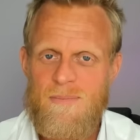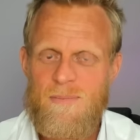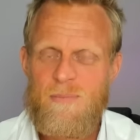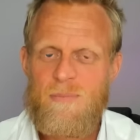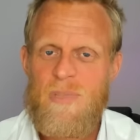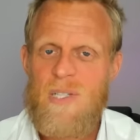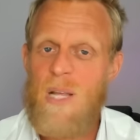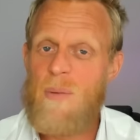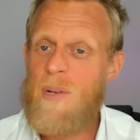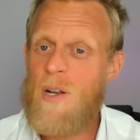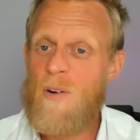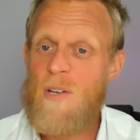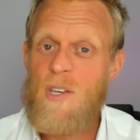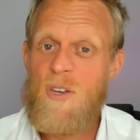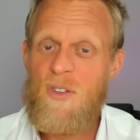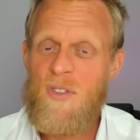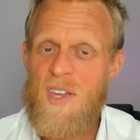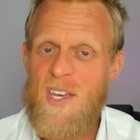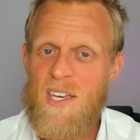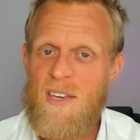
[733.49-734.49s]
But let me know what you
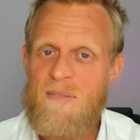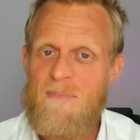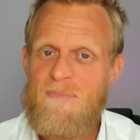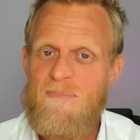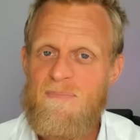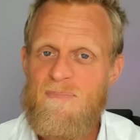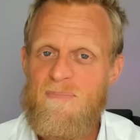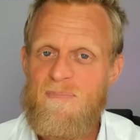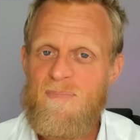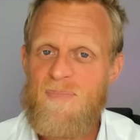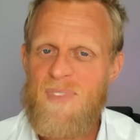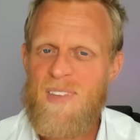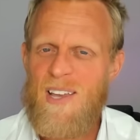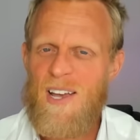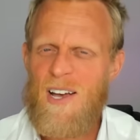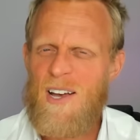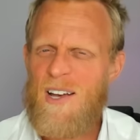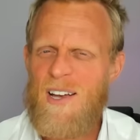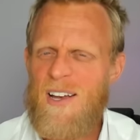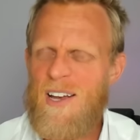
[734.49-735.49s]
think.
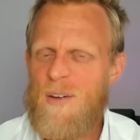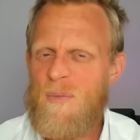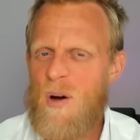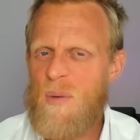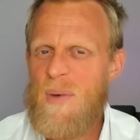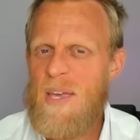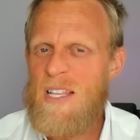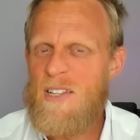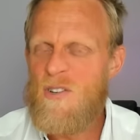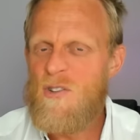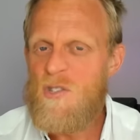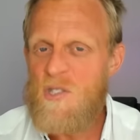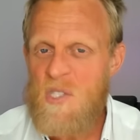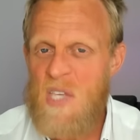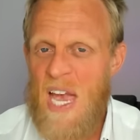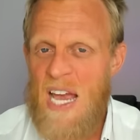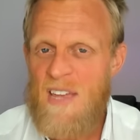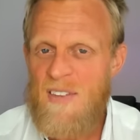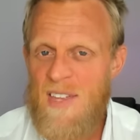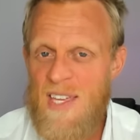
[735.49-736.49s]
Uh, am I being too
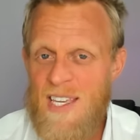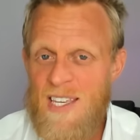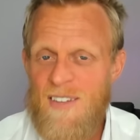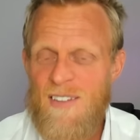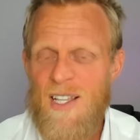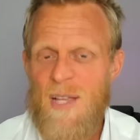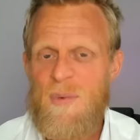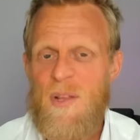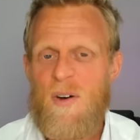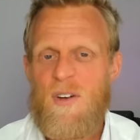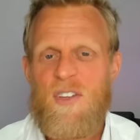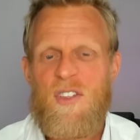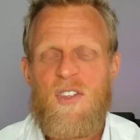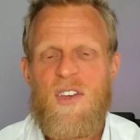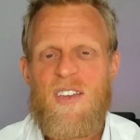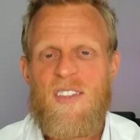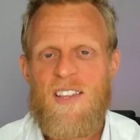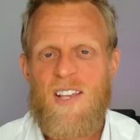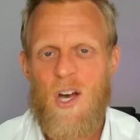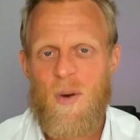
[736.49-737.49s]
scathing? Let me know what you think
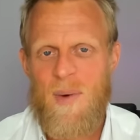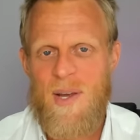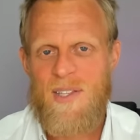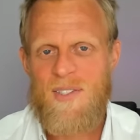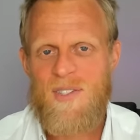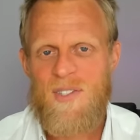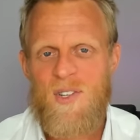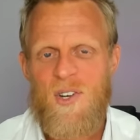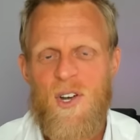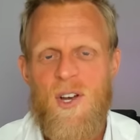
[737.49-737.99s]
in the comments.